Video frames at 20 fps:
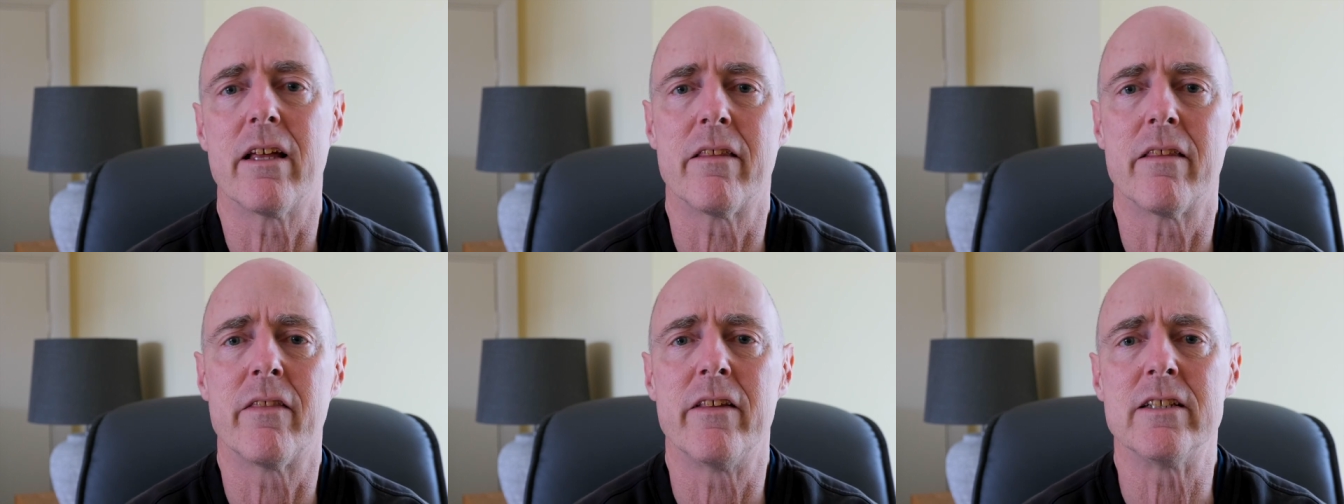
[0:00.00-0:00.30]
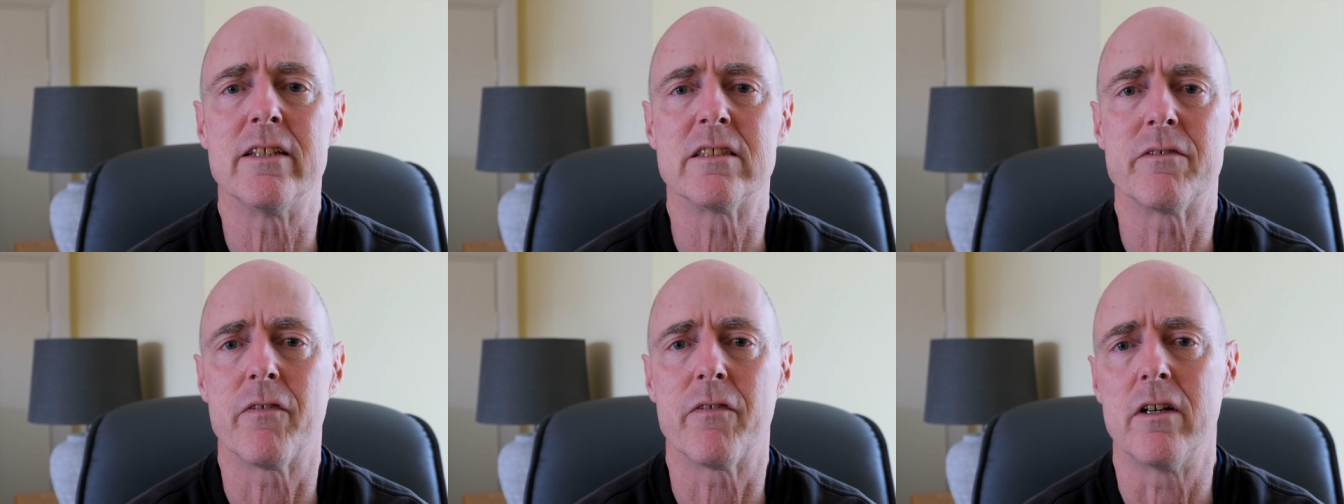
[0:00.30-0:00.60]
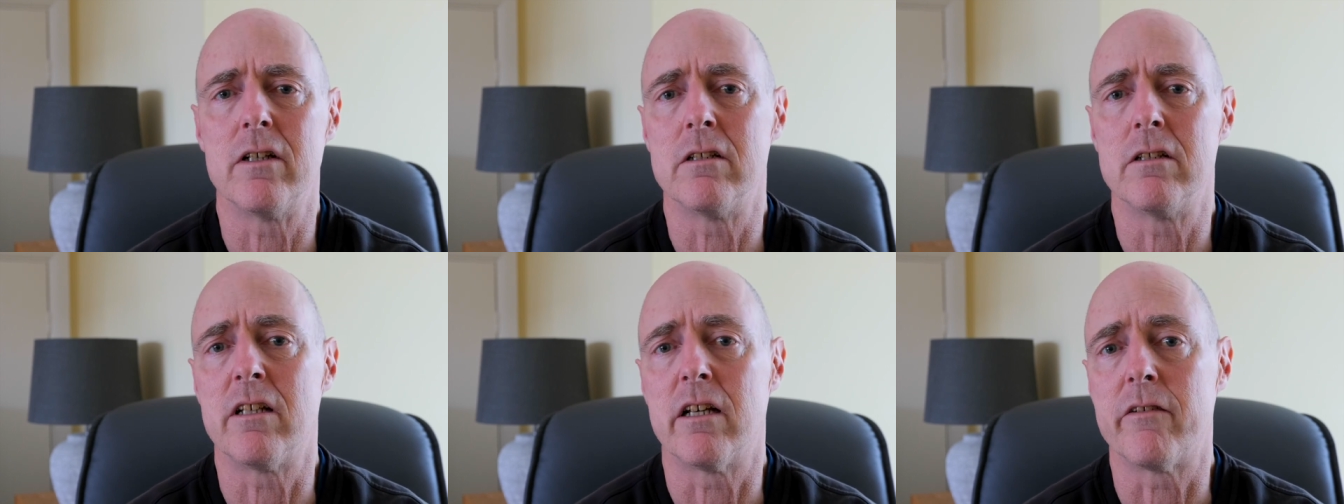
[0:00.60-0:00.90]
this
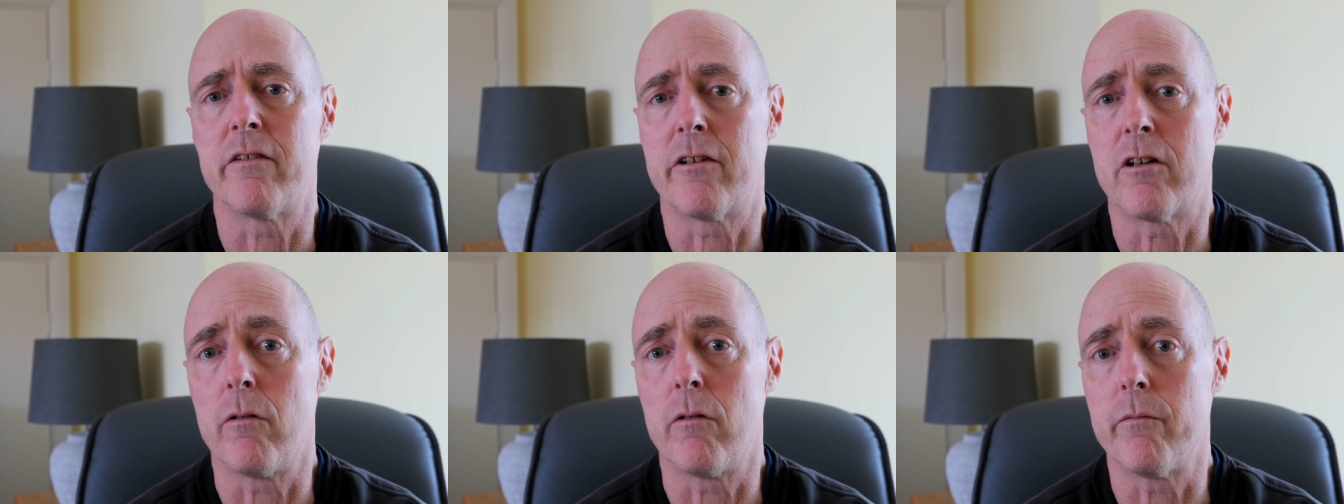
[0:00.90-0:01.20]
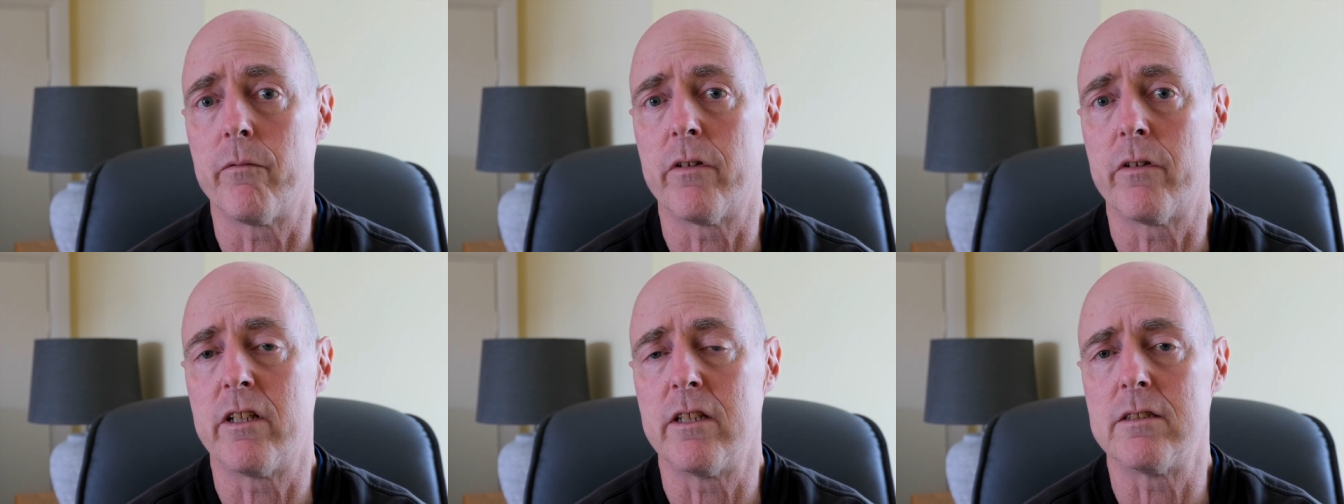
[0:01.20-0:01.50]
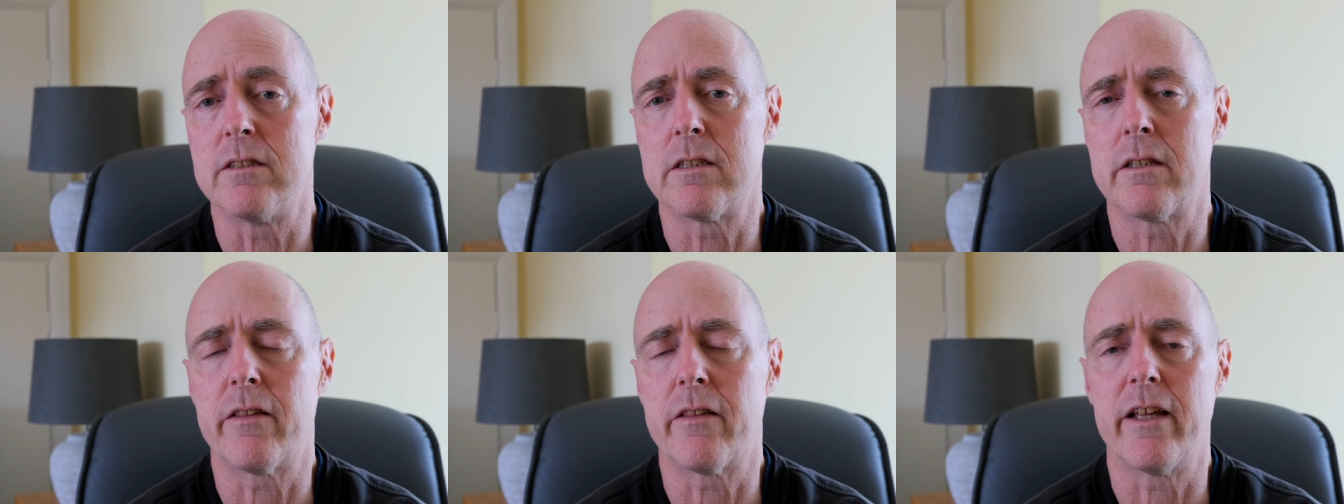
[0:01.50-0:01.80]
vote of no
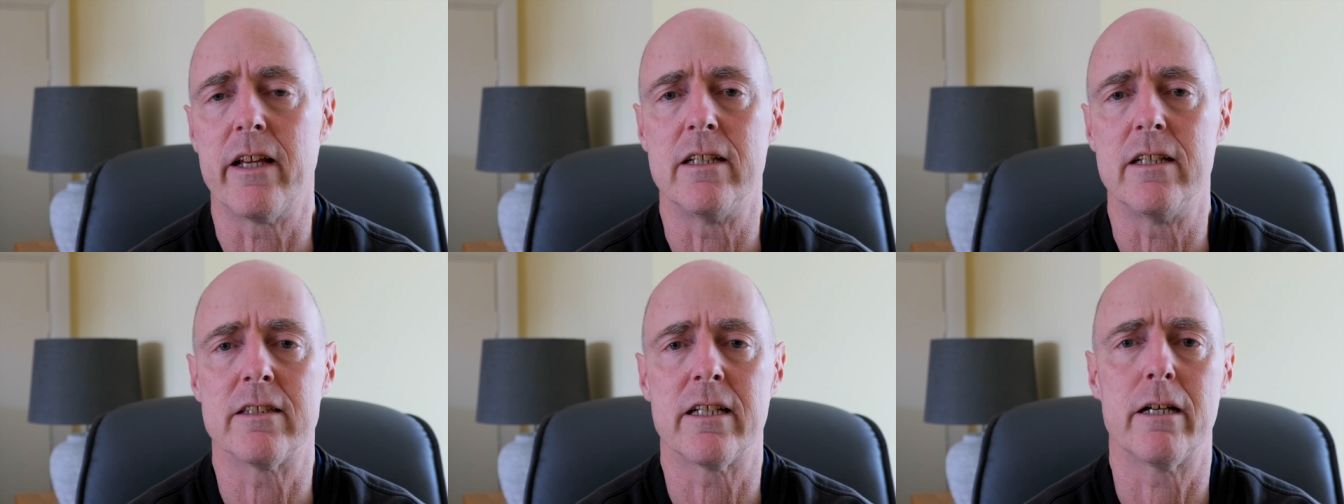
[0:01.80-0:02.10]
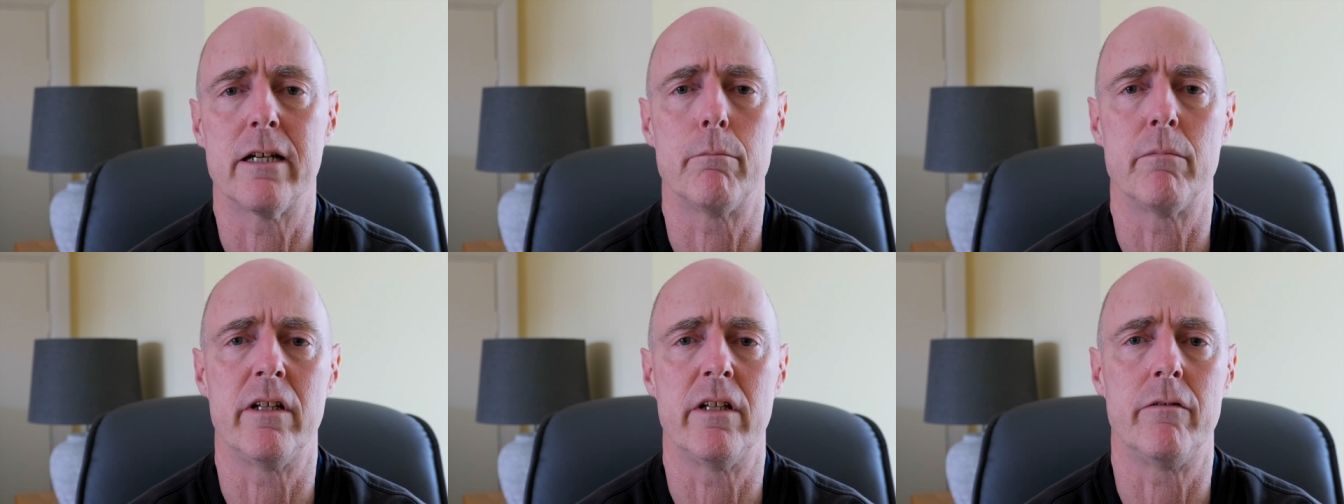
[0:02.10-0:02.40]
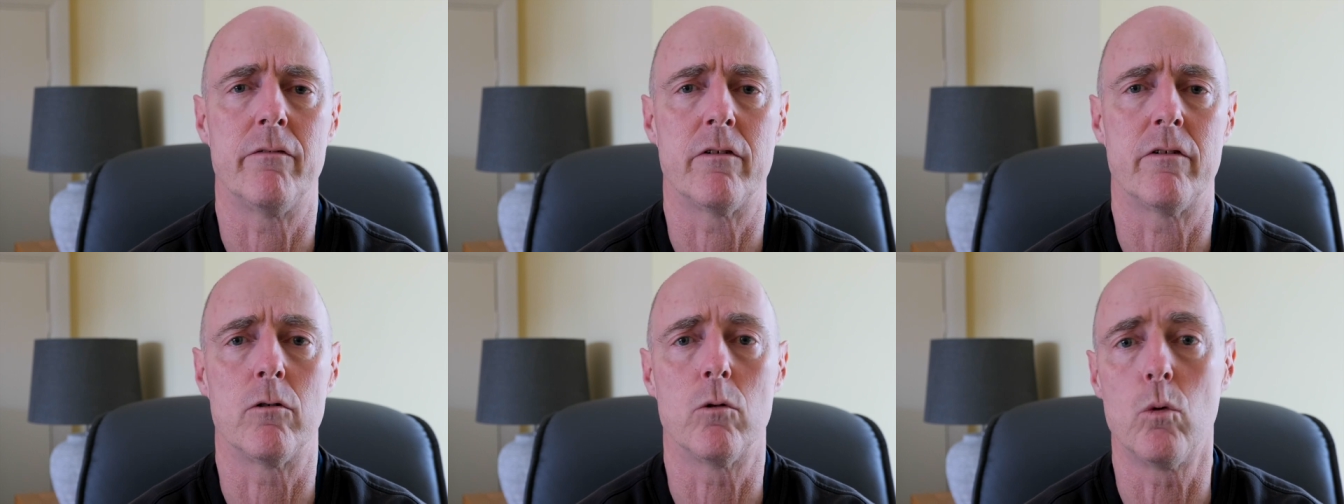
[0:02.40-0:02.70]
confidence thing is happening
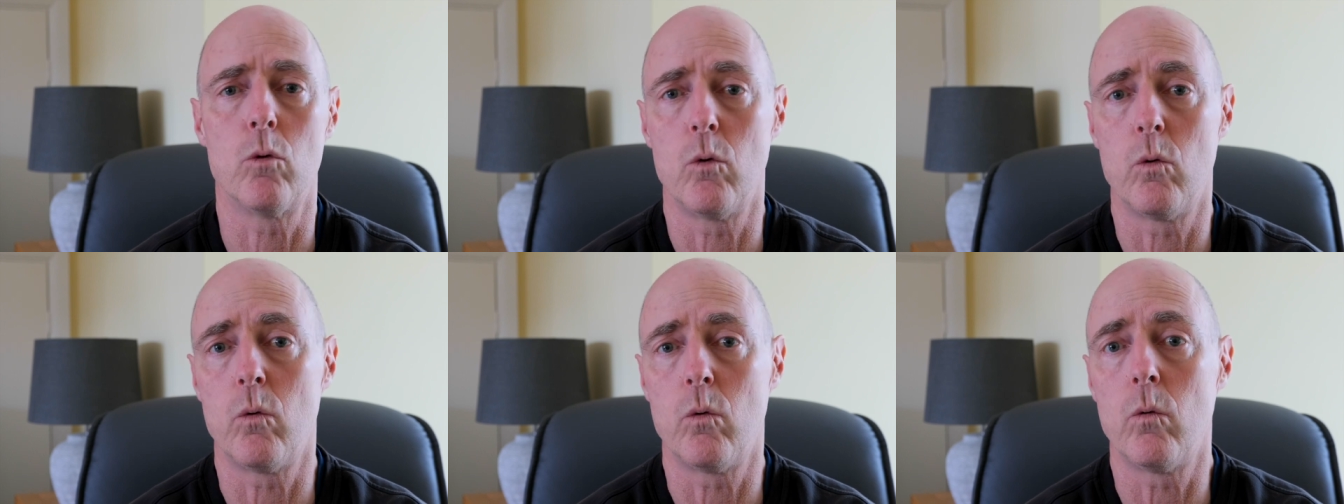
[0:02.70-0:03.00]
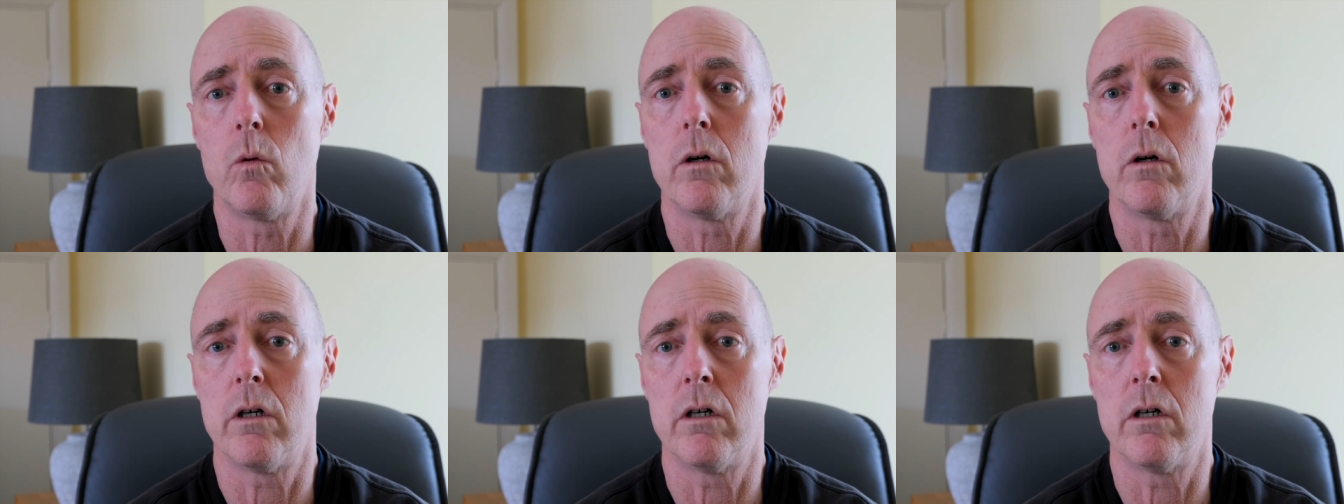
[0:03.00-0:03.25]
for all